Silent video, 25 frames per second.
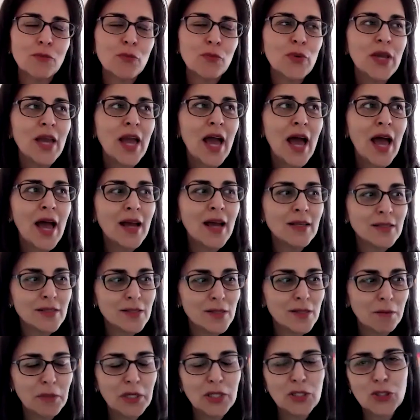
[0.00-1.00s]
We had
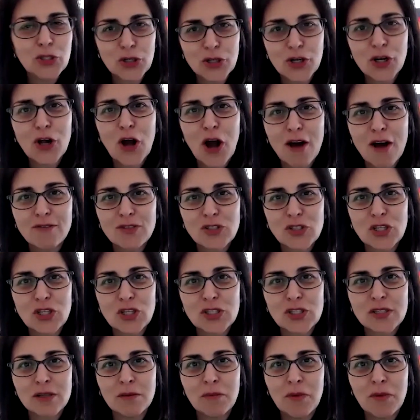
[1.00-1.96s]
some internal conversations